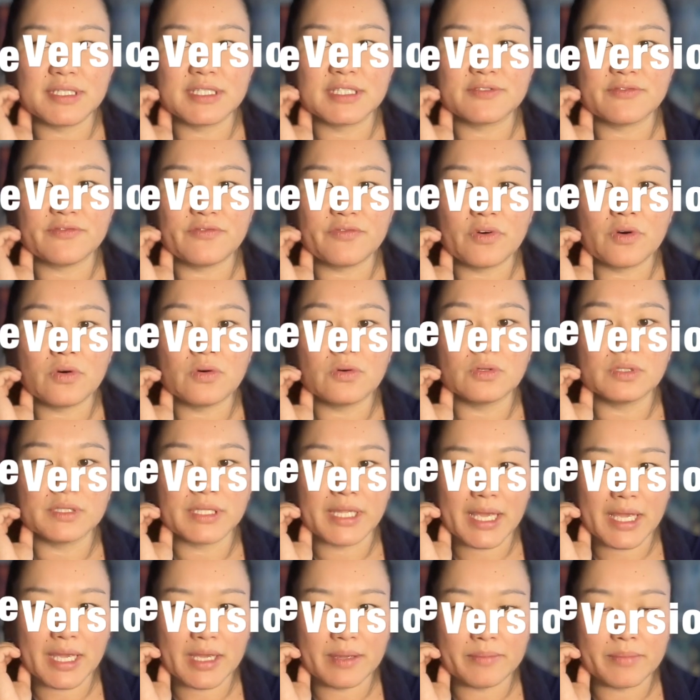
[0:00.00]
its full
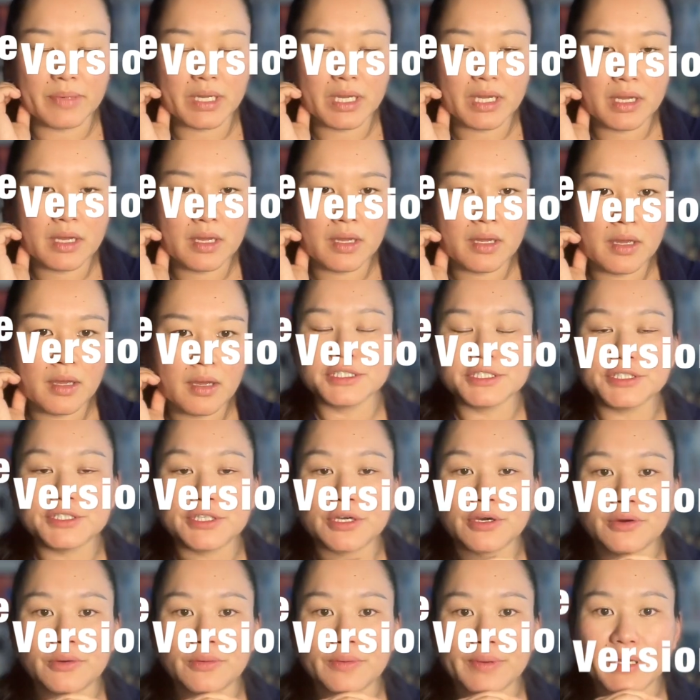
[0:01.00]
name.
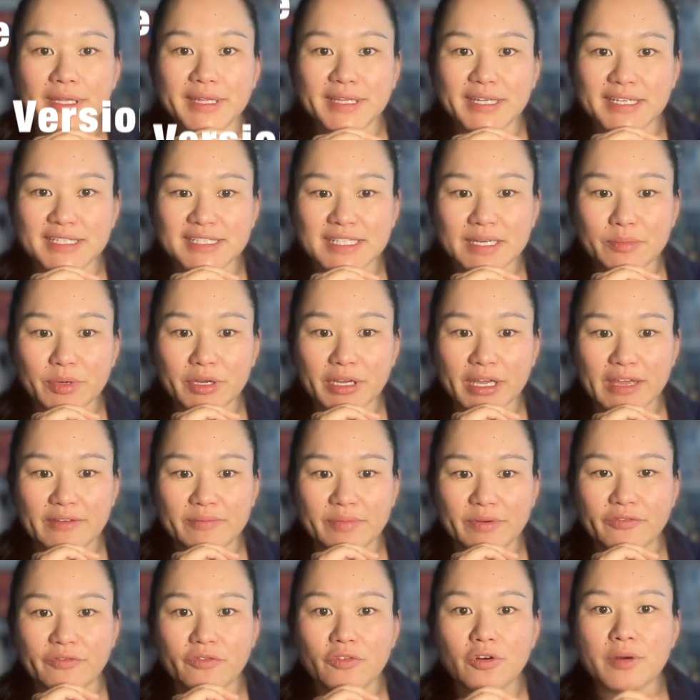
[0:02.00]
So in the example I
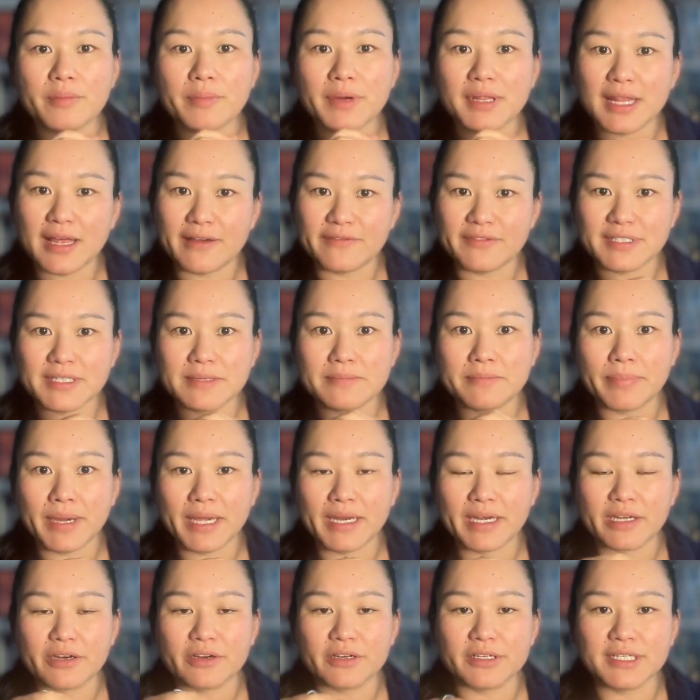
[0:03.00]
gave before, Maleficent
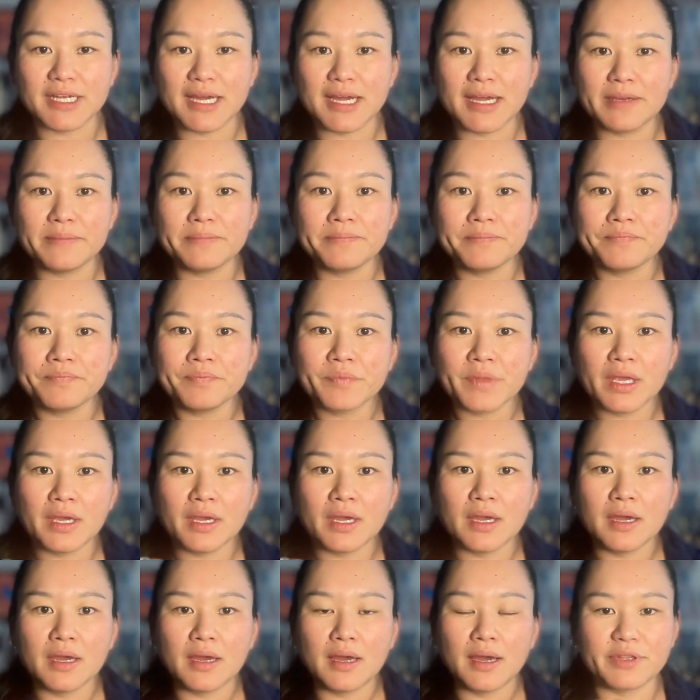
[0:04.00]
Biding Her Time,
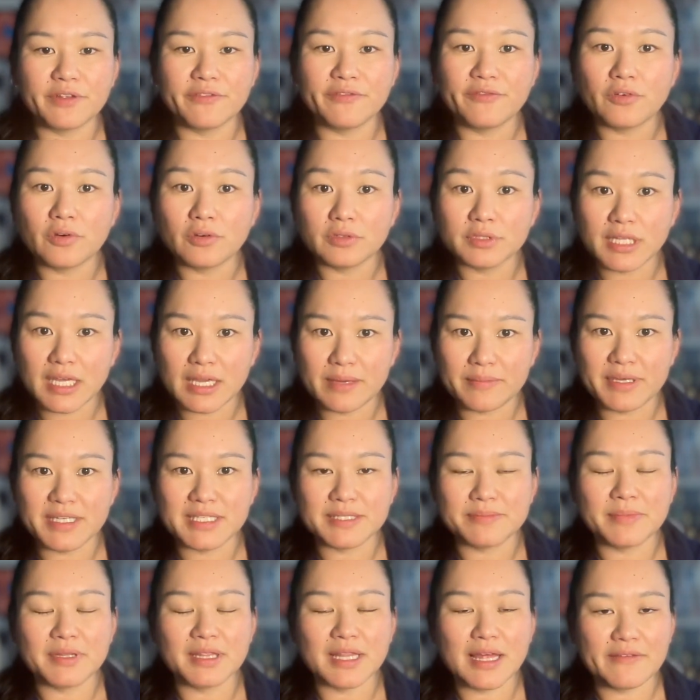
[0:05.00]
the full name
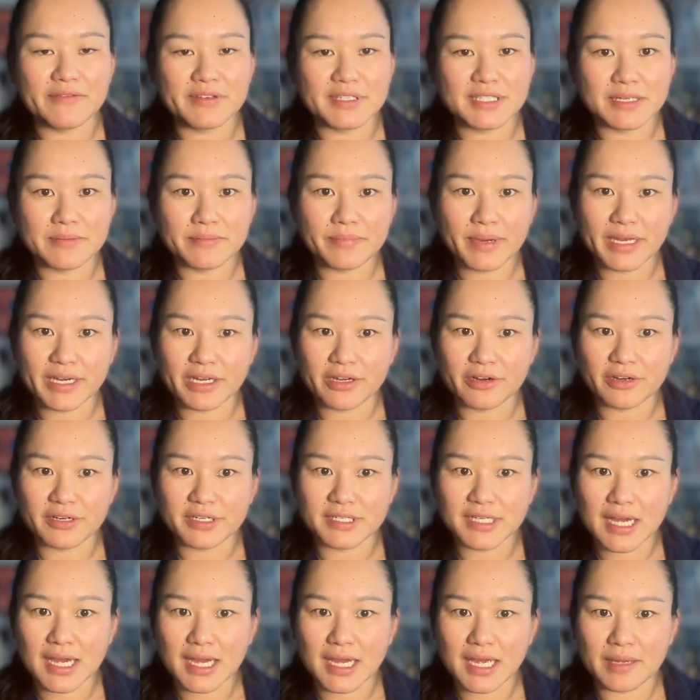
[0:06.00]
is Maleficent Biding Her
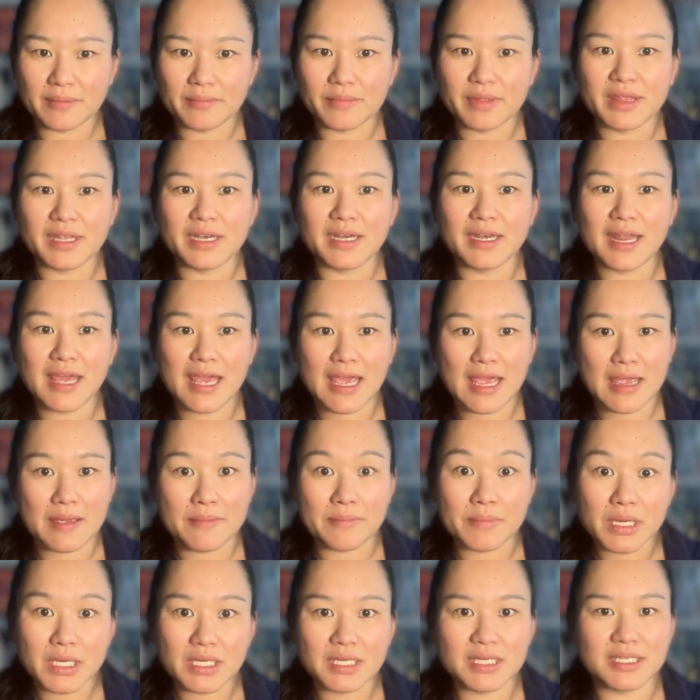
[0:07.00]
Time. The
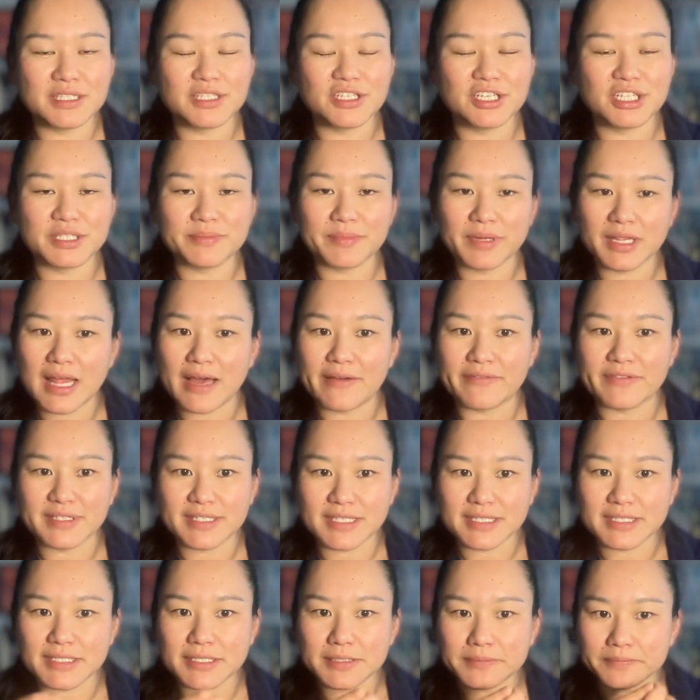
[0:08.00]
name is just
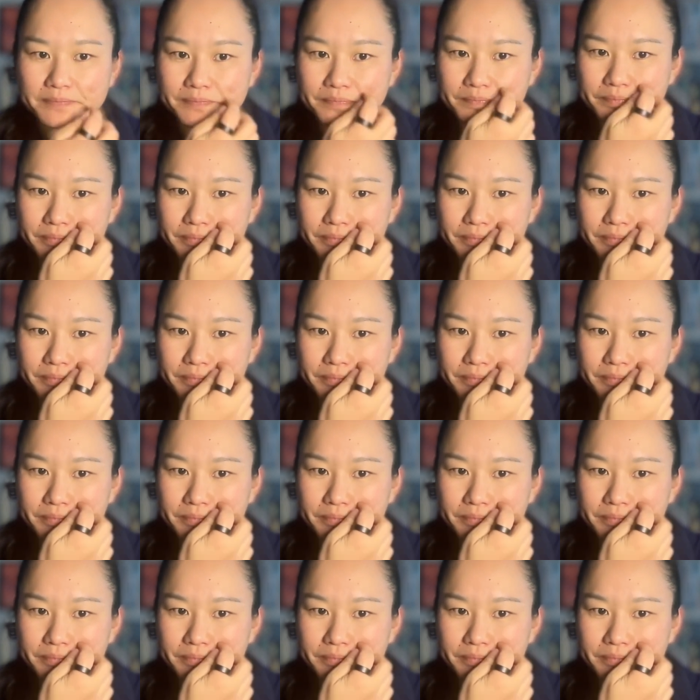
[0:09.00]
Maleficent.